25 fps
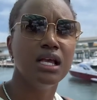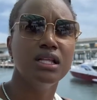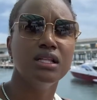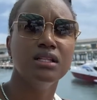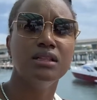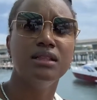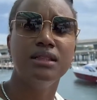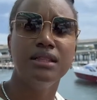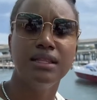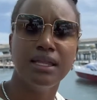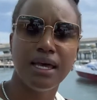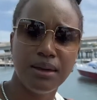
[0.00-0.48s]

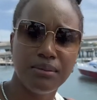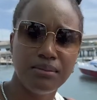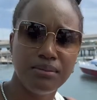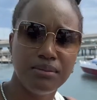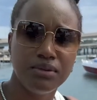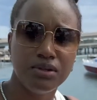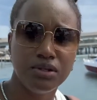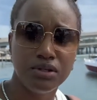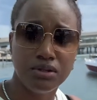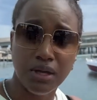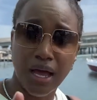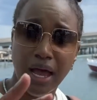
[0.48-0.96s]
Let me,
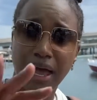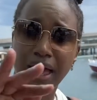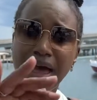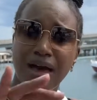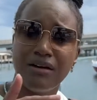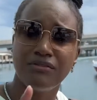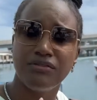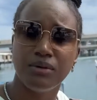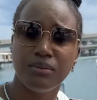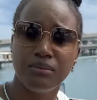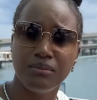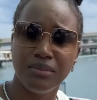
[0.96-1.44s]
I
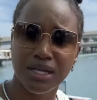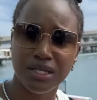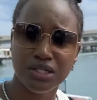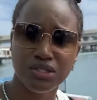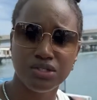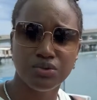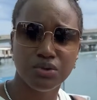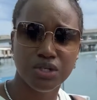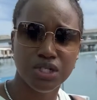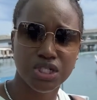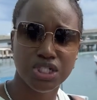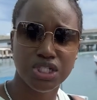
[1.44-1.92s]
have a
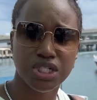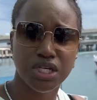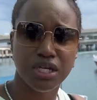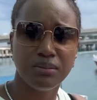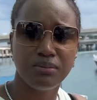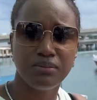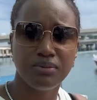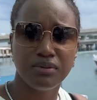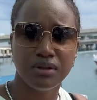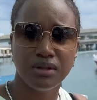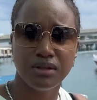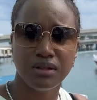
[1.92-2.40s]
mentorship
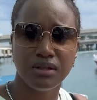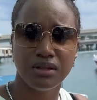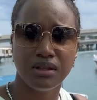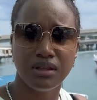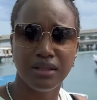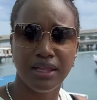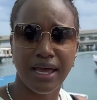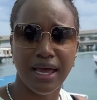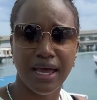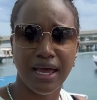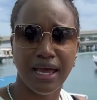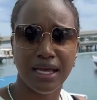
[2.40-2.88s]

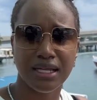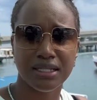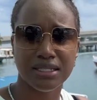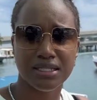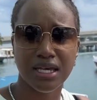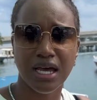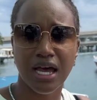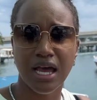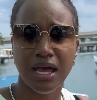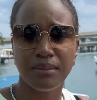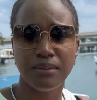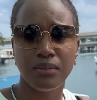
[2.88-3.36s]
that
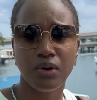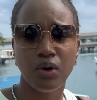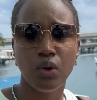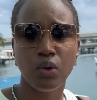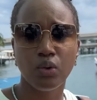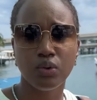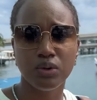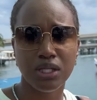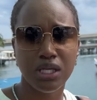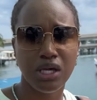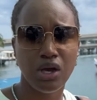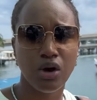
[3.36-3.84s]
I'm
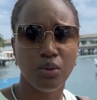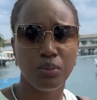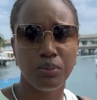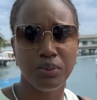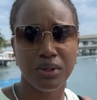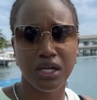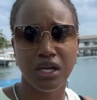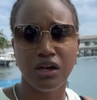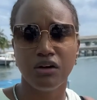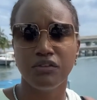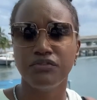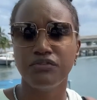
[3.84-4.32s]
only
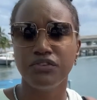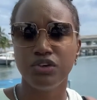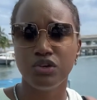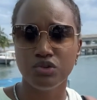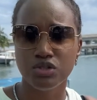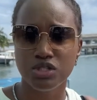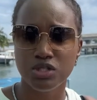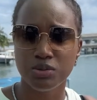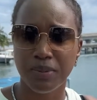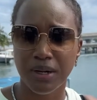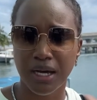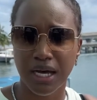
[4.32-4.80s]
opening a few
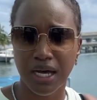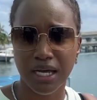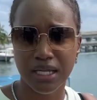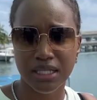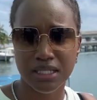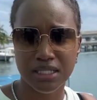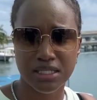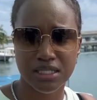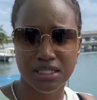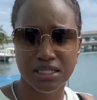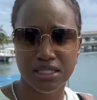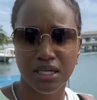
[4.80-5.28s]
spots
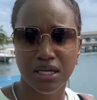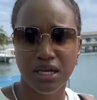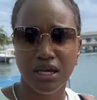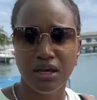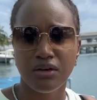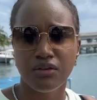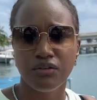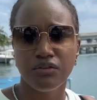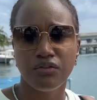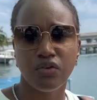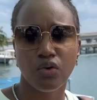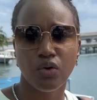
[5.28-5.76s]

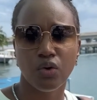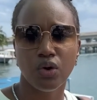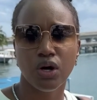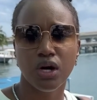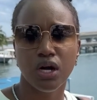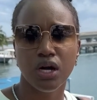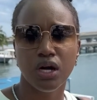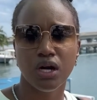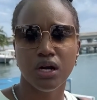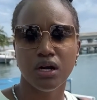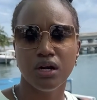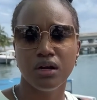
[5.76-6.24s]

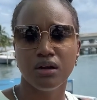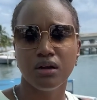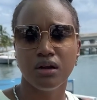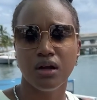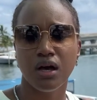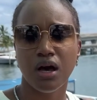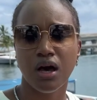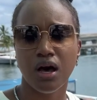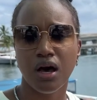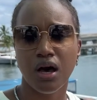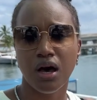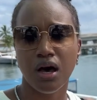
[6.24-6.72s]
for
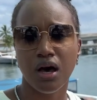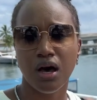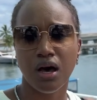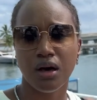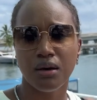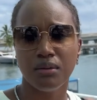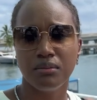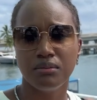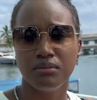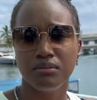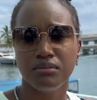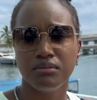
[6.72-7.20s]

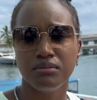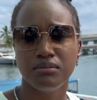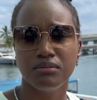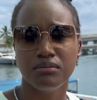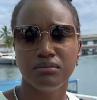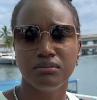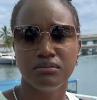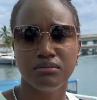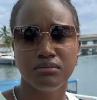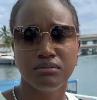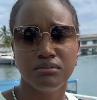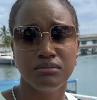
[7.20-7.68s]
um,
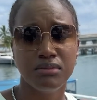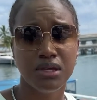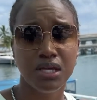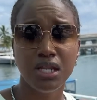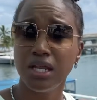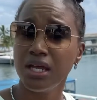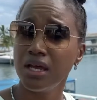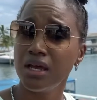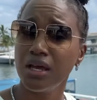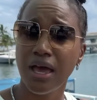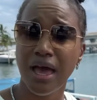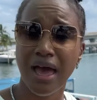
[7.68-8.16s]
me
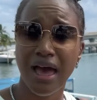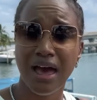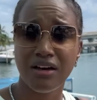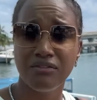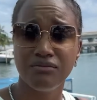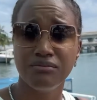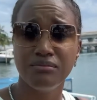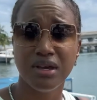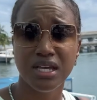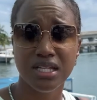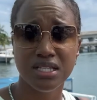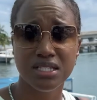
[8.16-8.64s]
to have
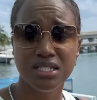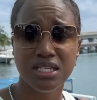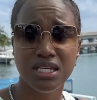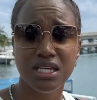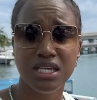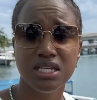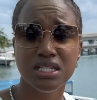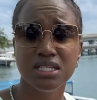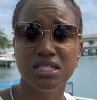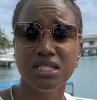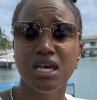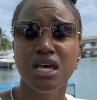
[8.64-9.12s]

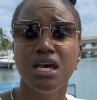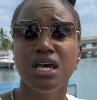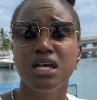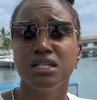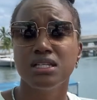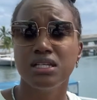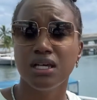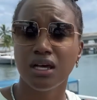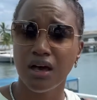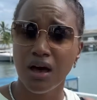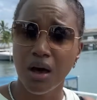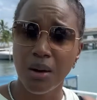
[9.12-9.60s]
mentees
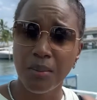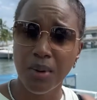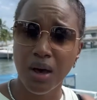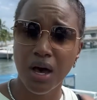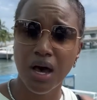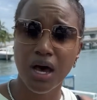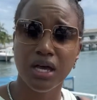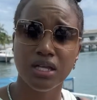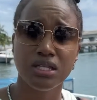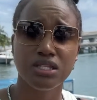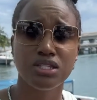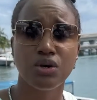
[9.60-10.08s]
to come
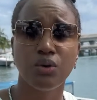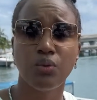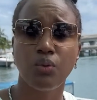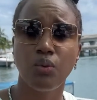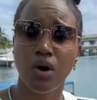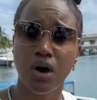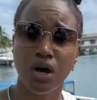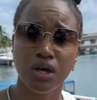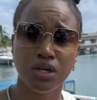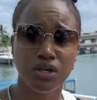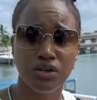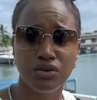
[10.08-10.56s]
on to
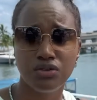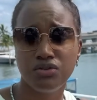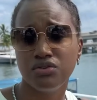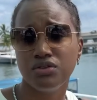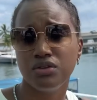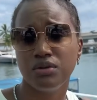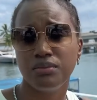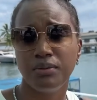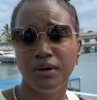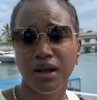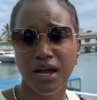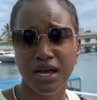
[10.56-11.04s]
walk you through
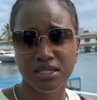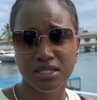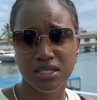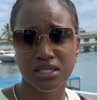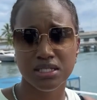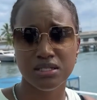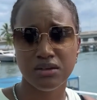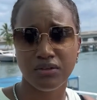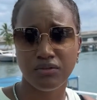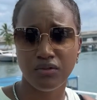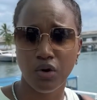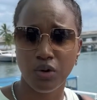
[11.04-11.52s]
the
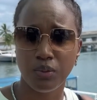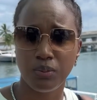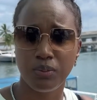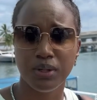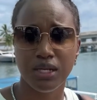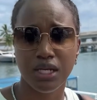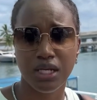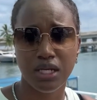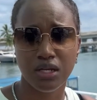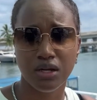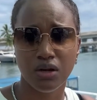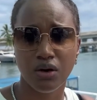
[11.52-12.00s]
process of
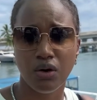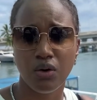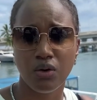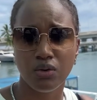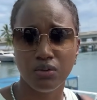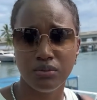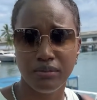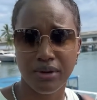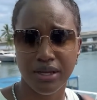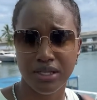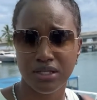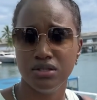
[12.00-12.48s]
opening your
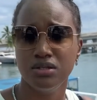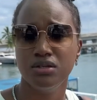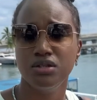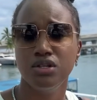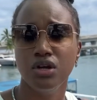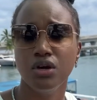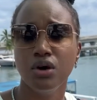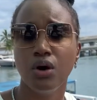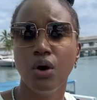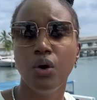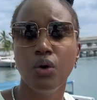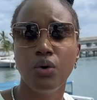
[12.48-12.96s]
own men,
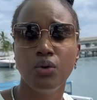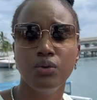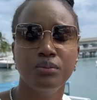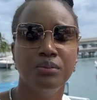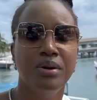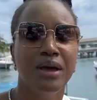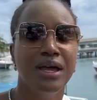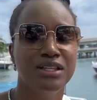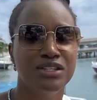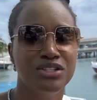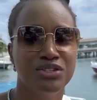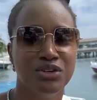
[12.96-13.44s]
your own
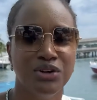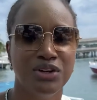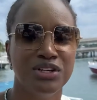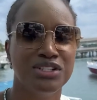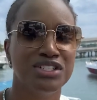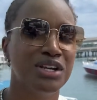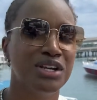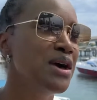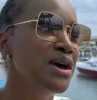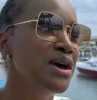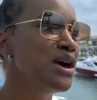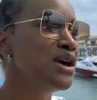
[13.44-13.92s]
mentor,
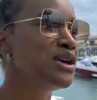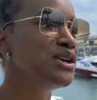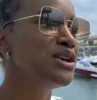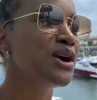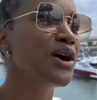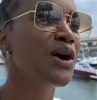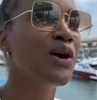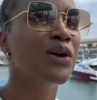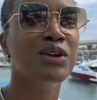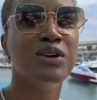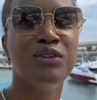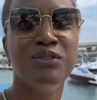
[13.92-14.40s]
your
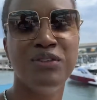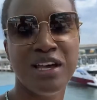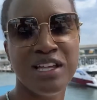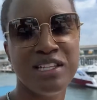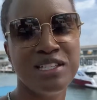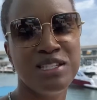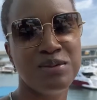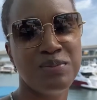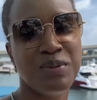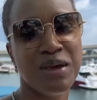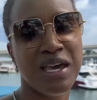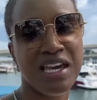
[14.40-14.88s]
own event
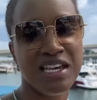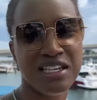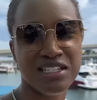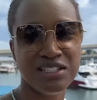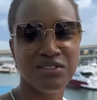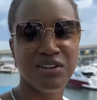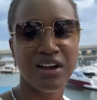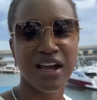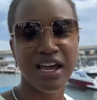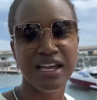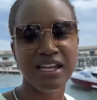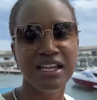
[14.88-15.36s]
space,
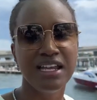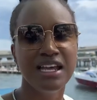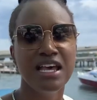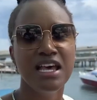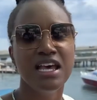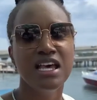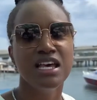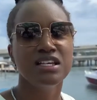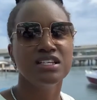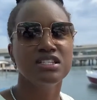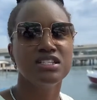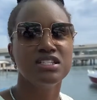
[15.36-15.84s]
right?
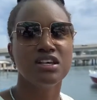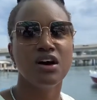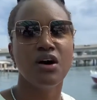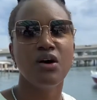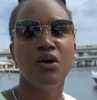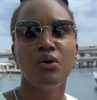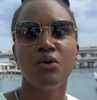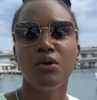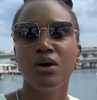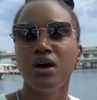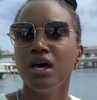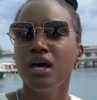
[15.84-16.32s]

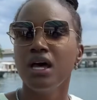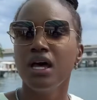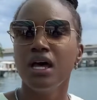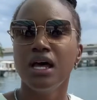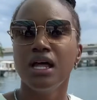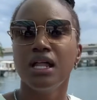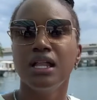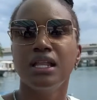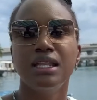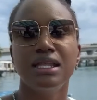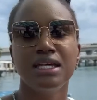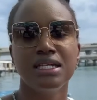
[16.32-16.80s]
So,
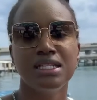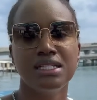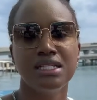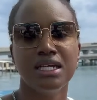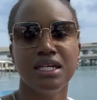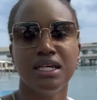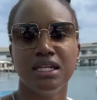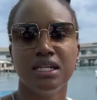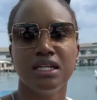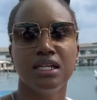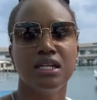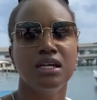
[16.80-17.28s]

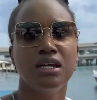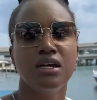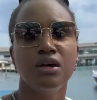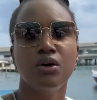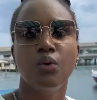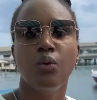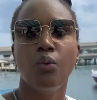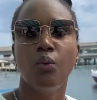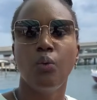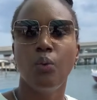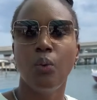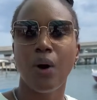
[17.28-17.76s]
listen,
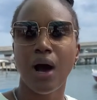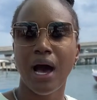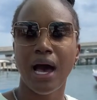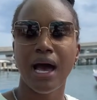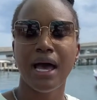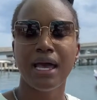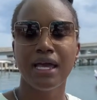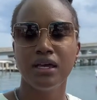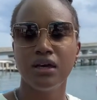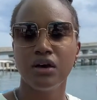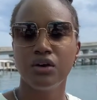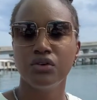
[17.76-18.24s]

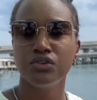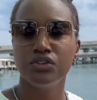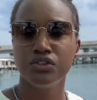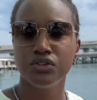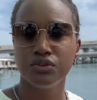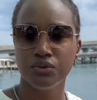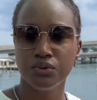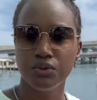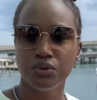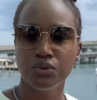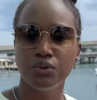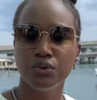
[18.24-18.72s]
why go
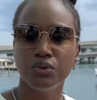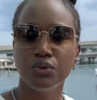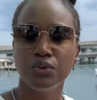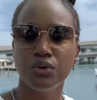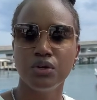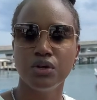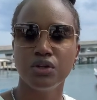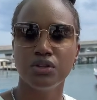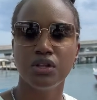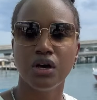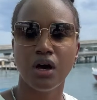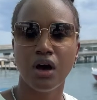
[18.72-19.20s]
through
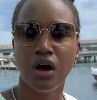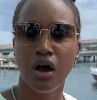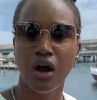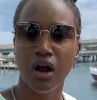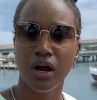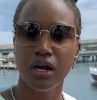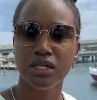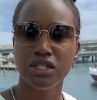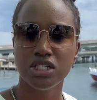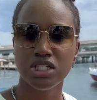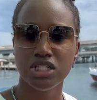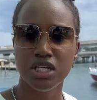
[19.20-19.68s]
the
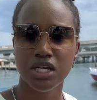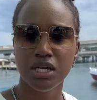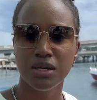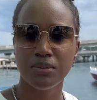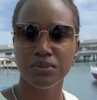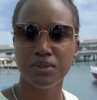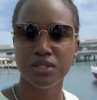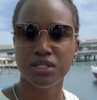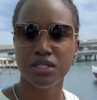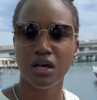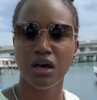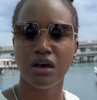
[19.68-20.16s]

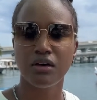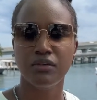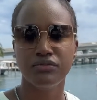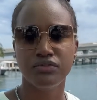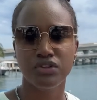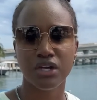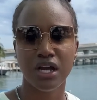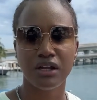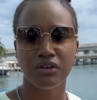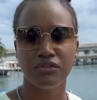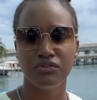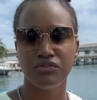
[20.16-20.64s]
hardships of
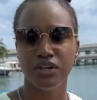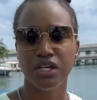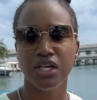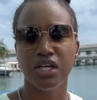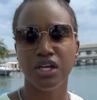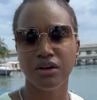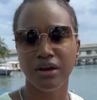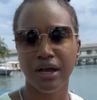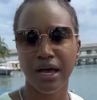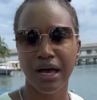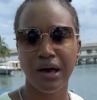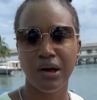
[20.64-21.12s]
trying to
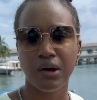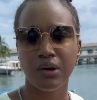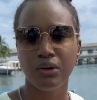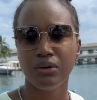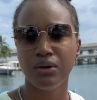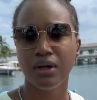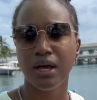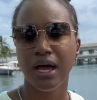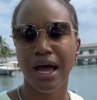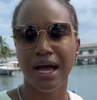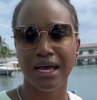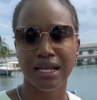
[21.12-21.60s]
figure out
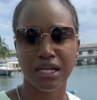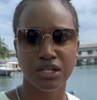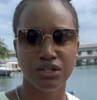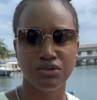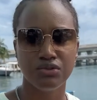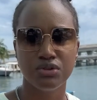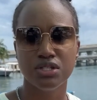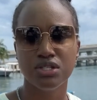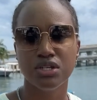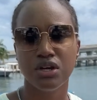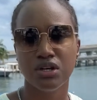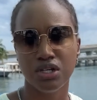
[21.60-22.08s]
how to do
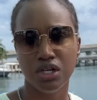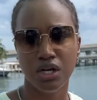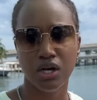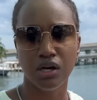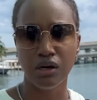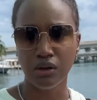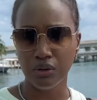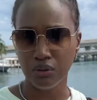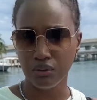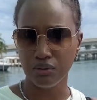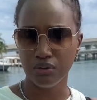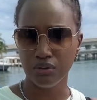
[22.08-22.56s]
this on your own?